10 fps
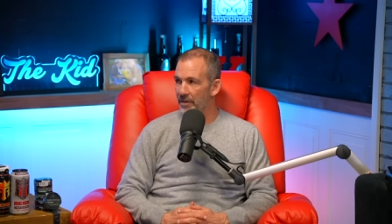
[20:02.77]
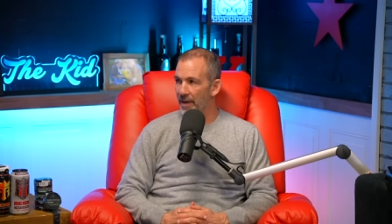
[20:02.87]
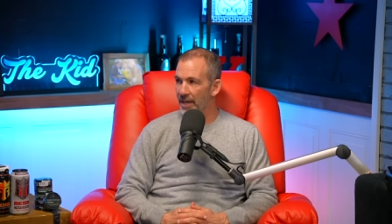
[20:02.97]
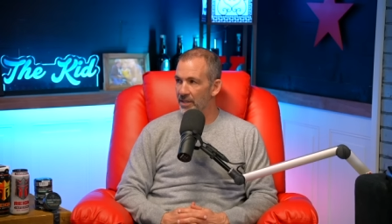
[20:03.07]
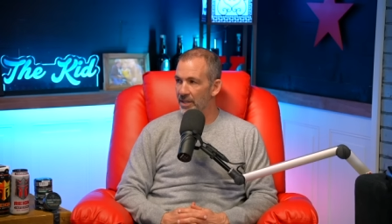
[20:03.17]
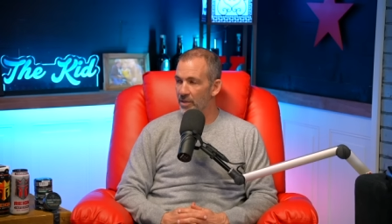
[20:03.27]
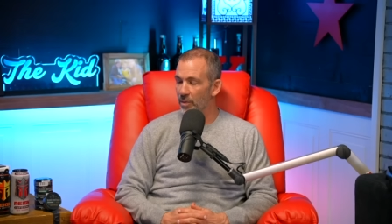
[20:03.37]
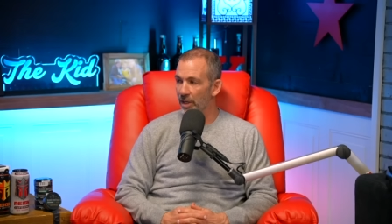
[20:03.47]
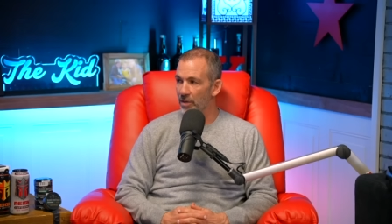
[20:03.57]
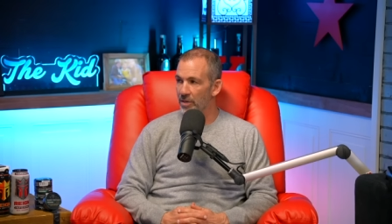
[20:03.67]
vaccines
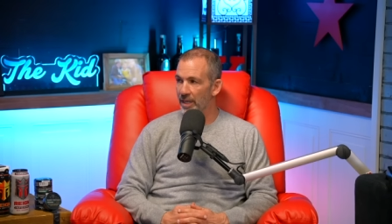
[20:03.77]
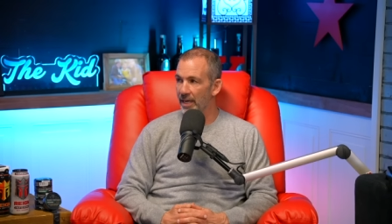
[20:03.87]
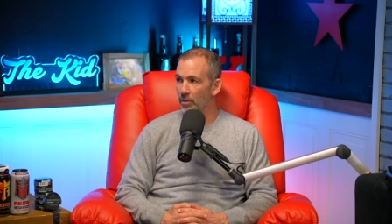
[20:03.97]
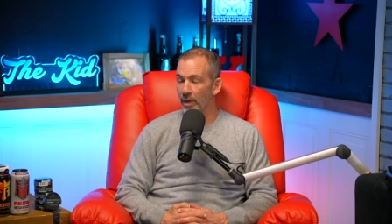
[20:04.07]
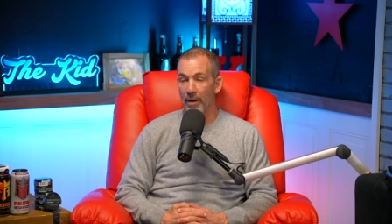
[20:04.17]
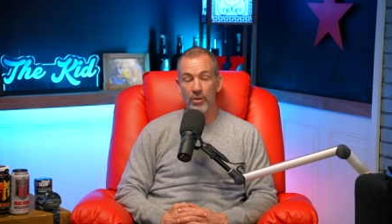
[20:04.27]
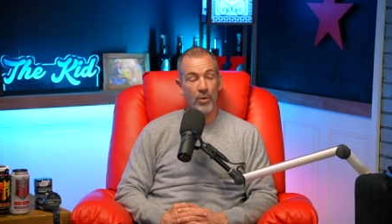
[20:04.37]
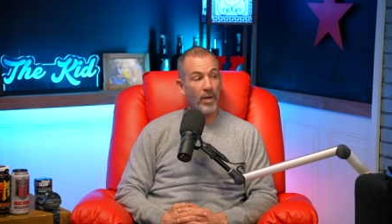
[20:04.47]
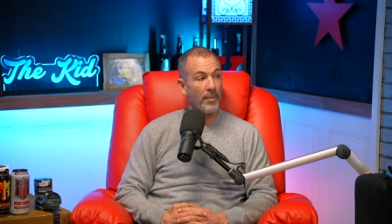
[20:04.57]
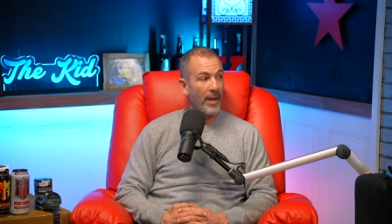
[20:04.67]
when they used to get. Yeah, when 70. I was
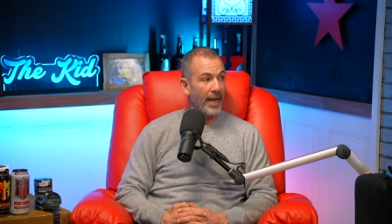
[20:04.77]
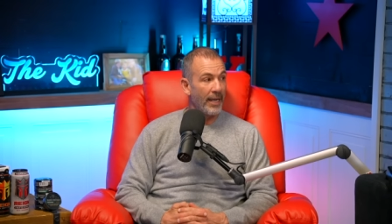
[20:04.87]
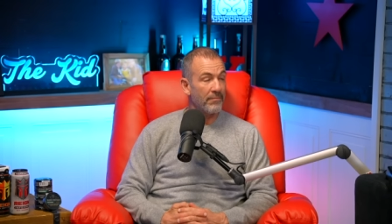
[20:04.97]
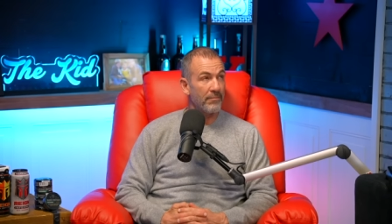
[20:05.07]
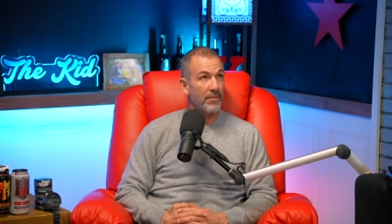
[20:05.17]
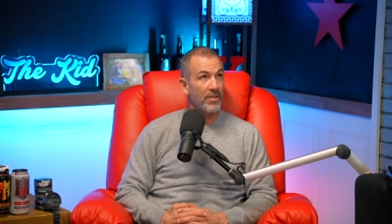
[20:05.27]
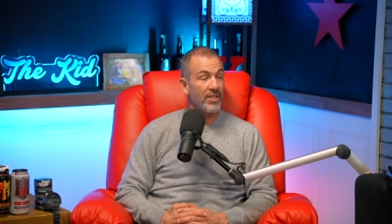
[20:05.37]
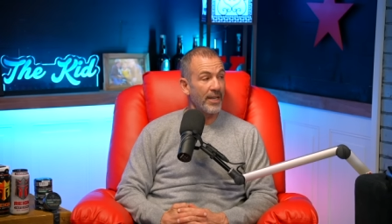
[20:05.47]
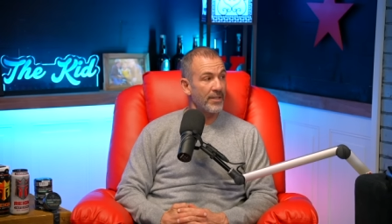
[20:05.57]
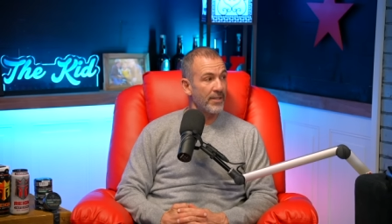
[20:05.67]
growing up, I got
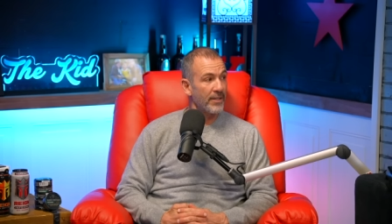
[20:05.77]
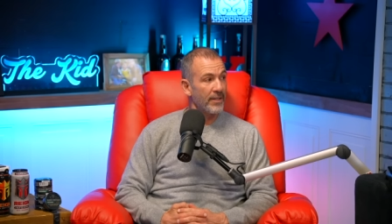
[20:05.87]
six.